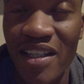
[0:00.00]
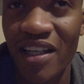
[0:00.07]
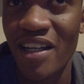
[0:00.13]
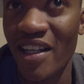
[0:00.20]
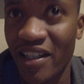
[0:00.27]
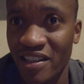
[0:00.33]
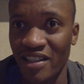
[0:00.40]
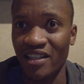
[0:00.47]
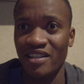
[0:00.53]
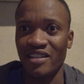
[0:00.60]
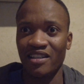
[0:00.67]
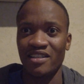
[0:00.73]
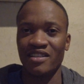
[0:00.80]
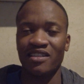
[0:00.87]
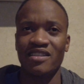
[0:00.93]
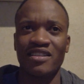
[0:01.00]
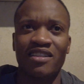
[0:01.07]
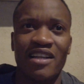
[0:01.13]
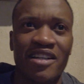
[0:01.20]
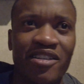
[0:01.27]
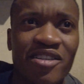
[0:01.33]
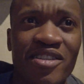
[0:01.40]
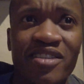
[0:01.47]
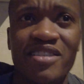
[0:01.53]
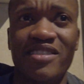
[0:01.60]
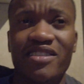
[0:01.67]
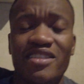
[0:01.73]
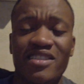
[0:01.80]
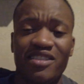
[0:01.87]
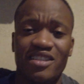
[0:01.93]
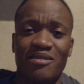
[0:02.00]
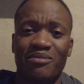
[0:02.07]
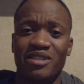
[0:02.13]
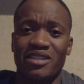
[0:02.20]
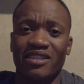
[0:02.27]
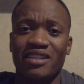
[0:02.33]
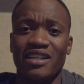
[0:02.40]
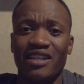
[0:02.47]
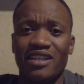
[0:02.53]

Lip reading: and like earnestness. I mean,